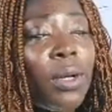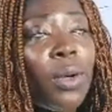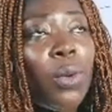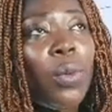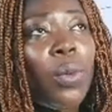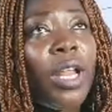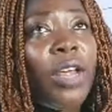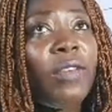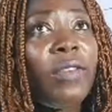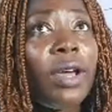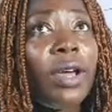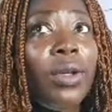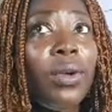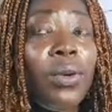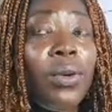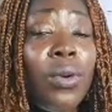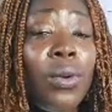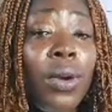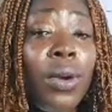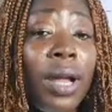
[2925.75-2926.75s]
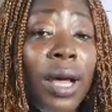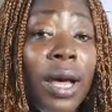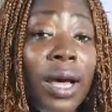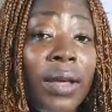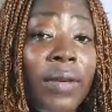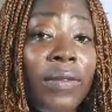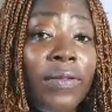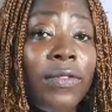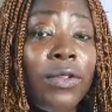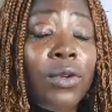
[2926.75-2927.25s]
whenever you go
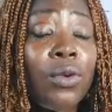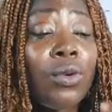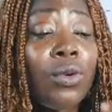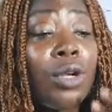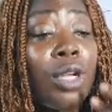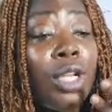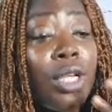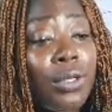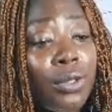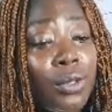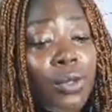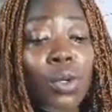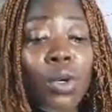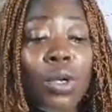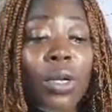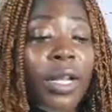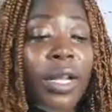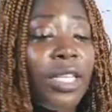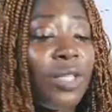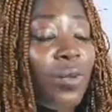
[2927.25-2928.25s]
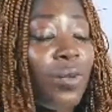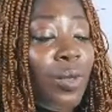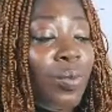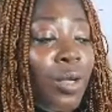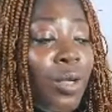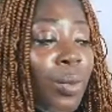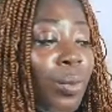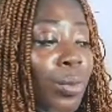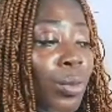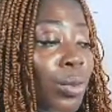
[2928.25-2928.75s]
live, you need to connect with
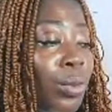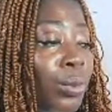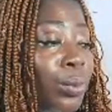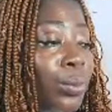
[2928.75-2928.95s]
people.